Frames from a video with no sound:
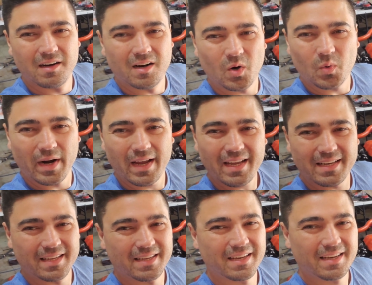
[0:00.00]
All
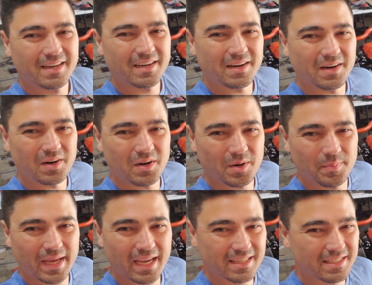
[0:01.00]
right,
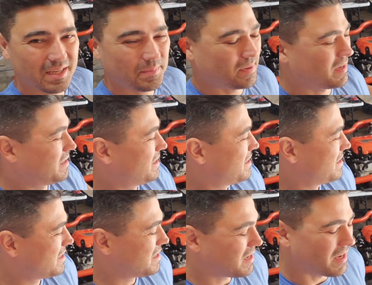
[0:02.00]
all packed up
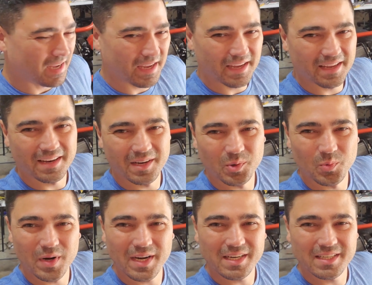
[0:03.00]

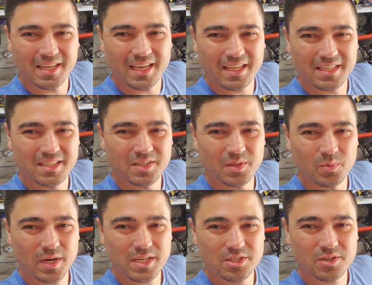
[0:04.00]
and ready to head to the
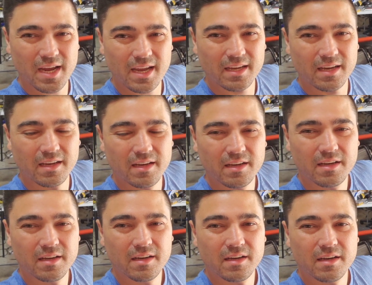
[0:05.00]
racetrack.
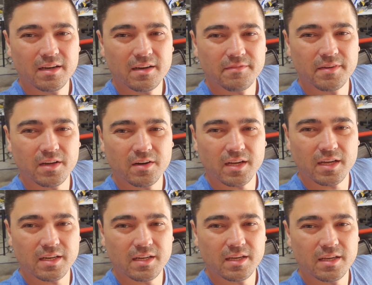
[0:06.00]
Figured
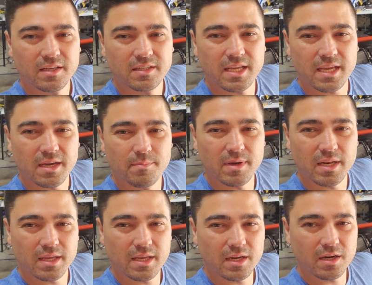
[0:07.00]
I'd take a
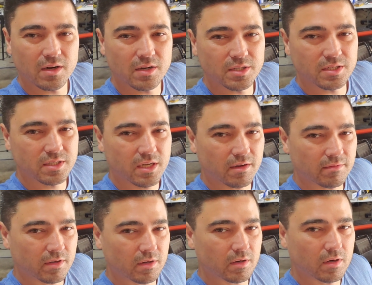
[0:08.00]
minute here and just
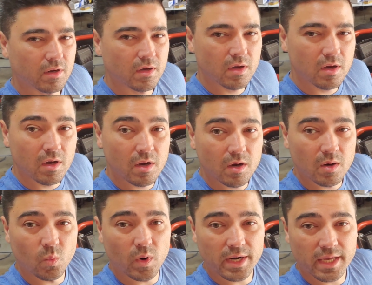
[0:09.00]
cover
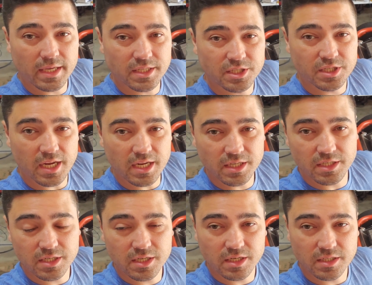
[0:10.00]
what has
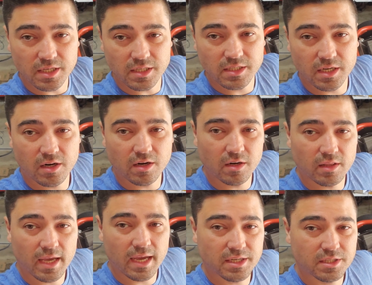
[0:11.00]
changed since
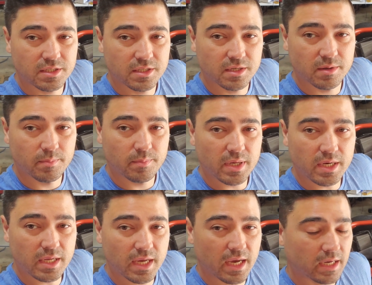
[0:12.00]
our last
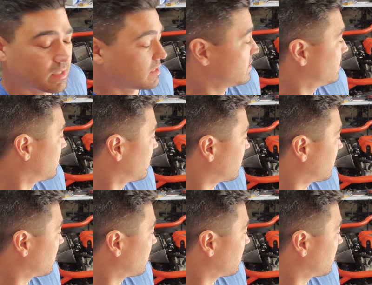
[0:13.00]
PDX.